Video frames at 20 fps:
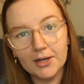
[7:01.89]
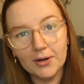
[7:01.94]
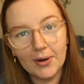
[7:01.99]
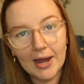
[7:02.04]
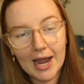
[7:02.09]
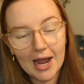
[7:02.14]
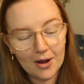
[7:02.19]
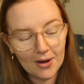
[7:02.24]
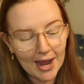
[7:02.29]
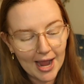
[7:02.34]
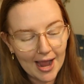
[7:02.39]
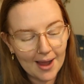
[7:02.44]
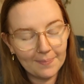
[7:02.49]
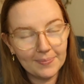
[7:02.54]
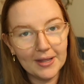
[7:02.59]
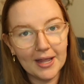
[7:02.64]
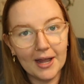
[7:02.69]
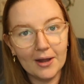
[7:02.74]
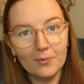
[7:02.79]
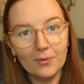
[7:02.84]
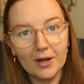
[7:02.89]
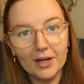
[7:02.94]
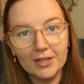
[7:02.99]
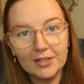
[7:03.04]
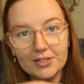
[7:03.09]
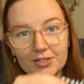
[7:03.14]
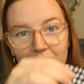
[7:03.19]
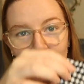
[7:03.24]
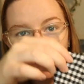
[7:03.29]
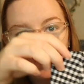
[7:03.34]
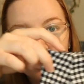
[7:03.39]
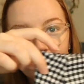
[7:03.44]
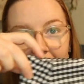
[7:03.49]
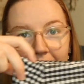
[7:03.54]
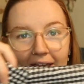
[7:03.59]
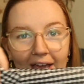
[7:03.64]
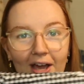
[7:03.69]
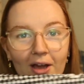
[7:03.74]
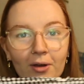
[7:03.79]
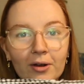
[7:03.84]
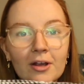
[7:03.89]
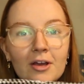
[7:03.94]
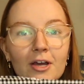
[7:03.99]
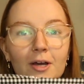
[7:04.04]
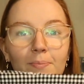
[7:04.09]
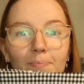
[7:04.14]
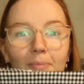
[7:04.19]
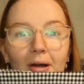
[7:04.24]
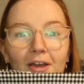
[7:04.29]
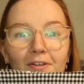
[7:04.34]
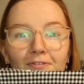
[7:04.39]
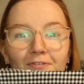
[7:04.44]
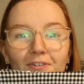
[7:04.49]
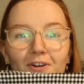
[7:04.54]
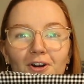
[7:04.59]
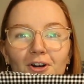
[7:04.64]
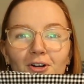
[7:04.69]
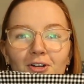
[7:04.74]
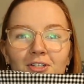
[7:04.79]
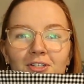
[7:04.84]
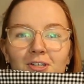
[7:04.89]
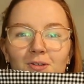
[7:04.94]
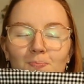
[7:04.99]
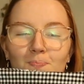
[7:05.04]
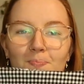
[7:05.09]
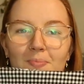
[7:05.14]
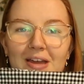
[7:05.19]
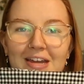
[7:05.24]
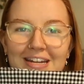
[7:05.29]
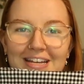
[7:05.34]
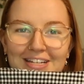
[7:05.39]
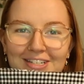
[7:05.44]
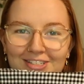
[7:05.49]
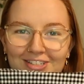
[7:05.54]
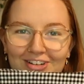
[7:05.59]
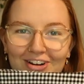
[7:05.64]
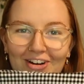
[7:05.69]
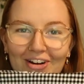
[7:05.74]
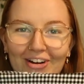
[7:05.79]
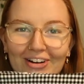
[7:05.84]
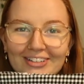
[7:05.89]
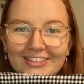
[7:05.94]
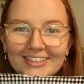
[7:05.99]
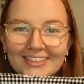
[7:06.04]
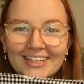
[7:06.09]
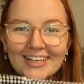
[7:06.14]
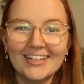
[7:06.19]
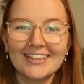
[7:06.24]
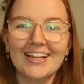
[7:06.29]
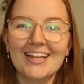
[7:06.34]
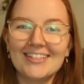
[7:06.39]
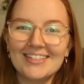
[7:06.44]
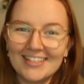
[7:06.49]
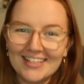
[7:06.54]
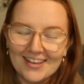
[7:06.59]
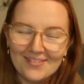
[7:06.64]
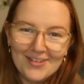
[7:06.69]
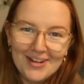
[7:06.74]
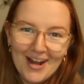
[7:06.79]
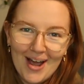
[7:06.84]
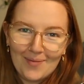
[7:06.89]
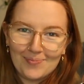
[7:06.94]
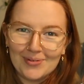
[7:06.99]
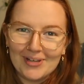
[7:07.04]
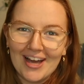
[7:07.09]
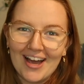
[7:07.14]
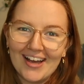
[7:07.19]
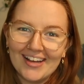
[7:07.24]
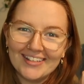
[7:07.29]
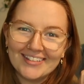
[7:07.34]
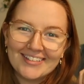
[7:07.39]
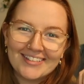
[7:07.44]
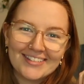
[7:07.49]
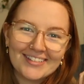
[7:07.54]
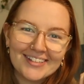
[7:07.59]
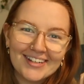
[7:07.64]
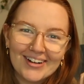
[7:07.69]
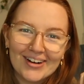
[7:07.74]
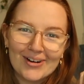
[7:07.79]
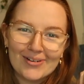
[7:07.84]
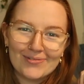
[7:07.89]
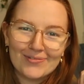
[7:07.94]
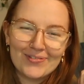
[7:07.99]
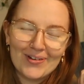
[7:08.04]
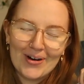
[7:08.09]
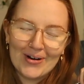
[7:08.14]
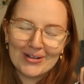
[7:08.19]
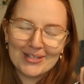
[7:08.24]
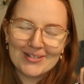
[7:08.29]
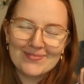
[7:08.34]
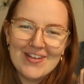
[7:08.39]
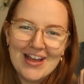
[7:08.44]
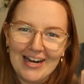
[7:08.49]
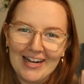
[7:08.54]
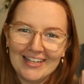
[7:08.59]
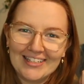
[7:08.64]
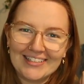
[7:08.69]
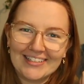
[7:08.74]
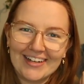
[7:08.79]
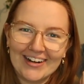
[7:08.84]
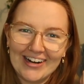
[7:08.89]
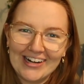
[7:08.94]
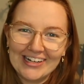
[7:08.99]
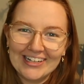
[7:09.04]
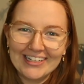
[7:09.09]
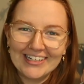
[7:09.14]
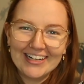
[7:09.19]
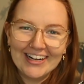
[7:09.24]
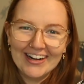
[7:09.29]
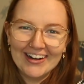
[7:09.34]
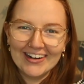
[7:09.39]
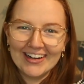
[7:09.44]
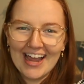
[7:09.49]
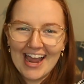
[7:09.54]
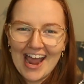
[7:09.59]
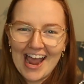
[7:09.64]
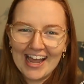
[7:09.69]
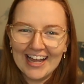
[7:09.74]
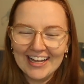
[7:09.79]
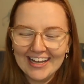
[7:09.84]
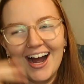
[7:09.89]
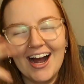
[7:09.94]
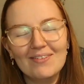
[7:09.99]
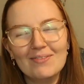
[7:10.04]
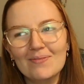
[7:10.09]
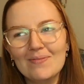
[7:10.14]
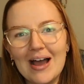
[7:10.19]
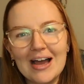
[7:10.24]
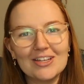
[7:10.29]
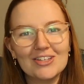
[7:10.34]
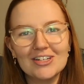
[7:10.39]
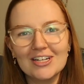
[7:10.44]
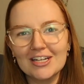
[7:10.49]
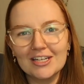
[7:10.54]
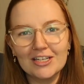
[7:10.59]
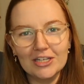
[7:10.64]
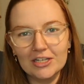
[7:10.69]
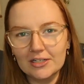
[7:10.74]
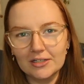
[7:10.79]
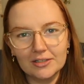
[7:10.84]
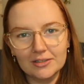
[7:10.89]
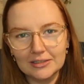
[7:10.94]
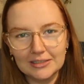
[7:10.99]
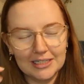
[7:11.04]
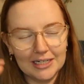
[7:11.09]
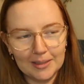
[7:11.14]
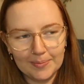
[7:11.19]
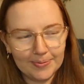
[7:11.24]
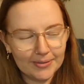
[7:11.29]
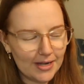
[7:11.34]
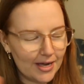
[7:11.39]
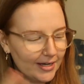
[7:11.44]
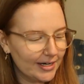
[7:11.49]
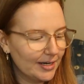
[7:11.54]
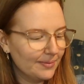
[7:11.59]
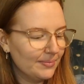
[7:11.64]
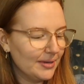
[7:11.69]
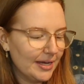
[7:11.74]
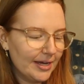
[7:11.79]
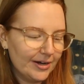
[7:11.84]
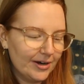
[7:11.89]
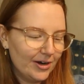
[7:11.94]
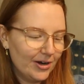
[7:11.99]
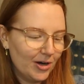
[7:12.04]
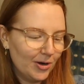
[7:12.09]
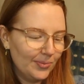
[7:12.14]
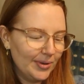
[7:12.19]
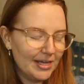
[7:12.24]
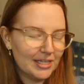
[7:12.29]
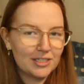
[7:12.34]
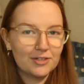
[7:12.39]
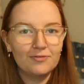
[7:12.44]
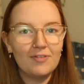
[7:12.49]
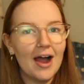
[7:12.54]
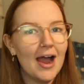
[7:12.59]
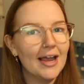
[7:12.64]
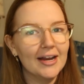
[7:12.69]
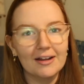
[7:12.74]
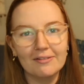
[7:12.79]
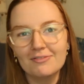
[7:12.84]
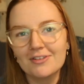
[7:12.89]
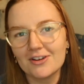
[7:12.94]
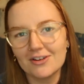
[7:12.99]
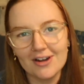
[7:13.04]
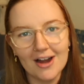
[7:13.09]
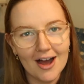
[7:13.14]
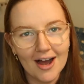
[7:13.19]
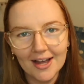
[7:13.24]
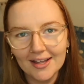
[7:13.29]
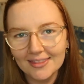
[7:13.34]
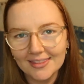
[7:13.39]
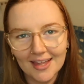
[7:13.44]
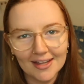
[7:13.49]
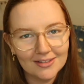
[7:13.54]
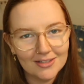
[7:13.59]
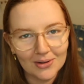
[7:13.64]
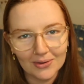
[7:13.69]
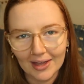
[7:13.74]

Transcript: you how happy I was to pick out my first mini skirt. Let's give it up, guys. Her first mini skirt. Okay, I'm imagining you applauding me at home. It's fine if you're not, that's